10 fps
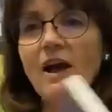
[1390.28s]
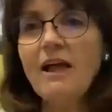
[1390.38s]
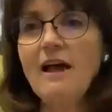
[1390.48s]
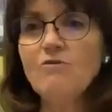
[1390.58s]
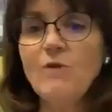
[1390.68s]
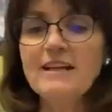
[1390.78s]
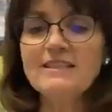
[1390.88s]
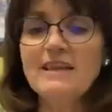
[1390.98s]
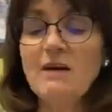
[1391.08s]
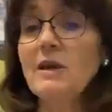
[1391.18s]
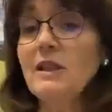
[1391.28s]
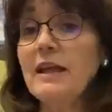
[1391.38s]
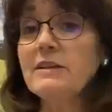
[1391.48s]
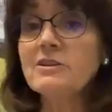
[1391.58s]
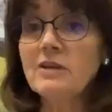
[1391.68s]
all have ways that we
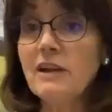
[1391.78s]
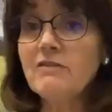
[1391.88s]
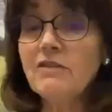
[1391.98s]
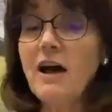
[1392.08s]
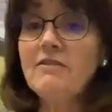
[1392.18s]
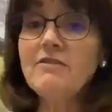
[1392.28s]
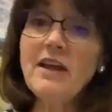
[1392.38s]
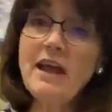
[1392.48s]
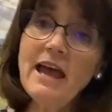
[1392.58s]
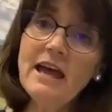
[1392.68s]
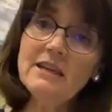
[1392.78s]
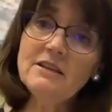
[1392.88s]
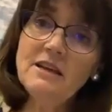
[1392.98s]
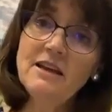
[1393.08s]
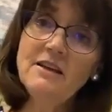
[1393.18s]
like to give love and
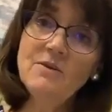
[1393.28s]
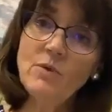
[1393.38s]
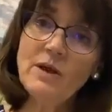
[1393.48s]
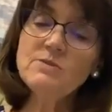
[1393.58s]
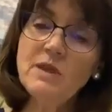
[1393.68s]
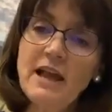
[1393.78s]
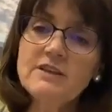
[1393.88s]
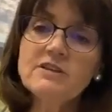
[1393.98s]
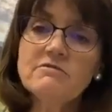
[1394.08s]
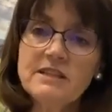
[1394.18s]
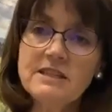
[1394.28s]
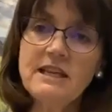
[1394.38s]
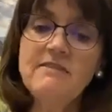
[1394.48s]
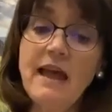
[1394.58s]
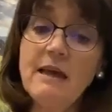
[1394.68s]
ways we like to
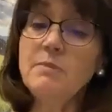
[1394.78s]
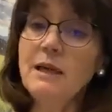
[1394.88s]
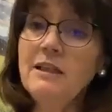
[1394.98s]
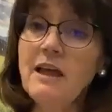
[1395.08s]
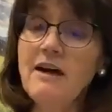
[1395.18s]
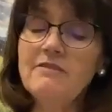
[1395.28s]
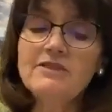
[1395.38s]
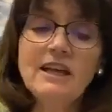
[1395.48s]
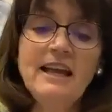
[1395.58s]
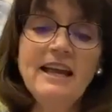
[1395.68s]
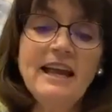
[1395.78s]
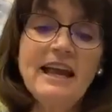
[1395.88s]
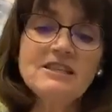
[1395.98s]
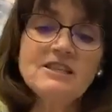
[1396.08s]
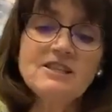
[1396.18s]
receive and be loved.
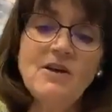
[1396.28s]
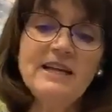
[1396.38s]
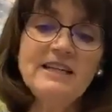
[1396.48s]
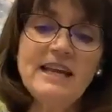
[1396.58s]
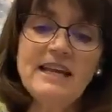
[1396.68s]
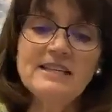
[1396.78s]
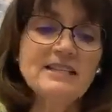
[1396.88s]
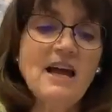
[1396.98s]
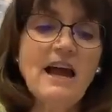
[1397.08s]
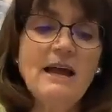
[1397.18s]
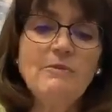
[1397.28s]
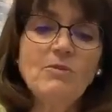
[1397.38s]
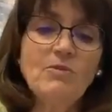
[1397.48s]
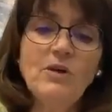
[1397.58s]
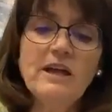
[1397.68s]
And so he takes time
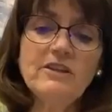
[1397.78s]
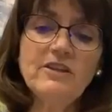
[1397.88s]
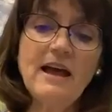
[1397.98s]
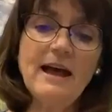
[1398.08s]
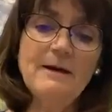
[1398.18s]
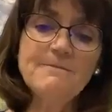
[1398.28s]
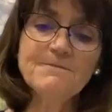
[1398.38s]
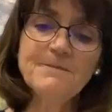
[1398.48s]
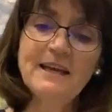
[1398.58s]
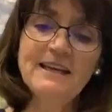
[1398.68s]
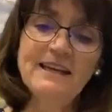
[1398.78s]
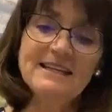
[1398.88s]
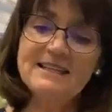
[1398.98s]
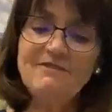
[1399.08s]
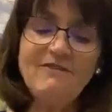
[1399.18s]
with,
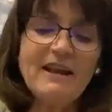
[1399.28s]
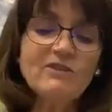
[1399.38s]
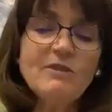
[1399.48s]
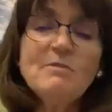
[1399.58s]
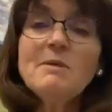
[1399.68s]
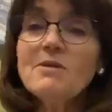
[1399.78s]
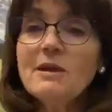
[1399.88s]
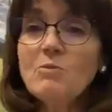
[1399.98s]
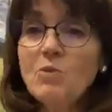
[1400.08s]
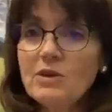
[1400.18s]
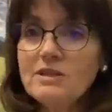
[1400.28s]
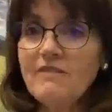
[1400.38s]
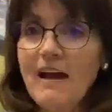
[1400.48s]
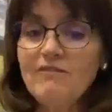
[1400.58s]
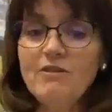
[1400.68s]
see if I can remember them, words of
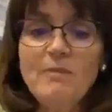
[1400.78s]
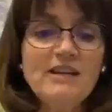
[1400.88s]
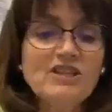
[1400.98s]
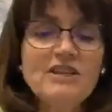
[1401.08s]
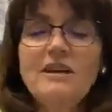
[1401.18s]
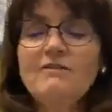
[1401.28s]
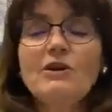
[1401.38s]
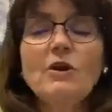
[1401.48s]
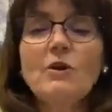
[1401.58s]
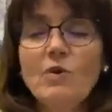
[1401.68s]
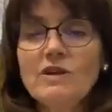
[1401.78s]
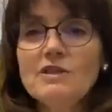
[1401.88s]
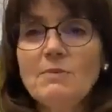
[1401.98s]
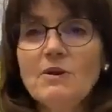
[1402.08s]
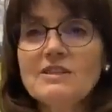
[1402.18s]
affirmation. If you're a
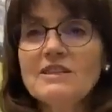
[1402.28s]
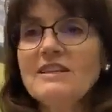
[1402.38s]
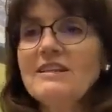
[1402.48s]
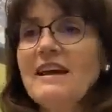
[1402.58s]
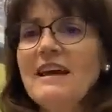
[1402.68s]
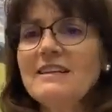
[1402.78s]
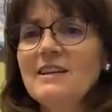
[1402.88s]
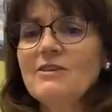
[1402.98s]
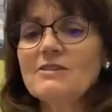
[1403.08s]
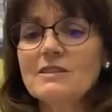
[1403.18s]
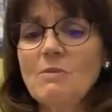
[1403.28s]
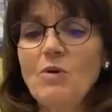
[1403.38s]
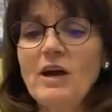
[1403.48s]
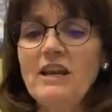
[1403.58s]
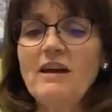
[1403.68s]
words person, that,
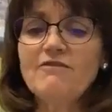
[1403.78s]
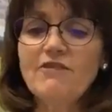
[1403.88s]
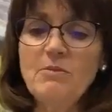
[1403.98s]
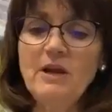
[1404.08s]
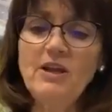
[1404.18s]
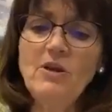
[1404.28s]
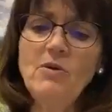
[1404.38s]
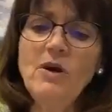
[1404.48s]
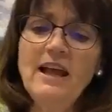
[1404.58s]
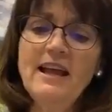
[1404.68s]
someone affirming you,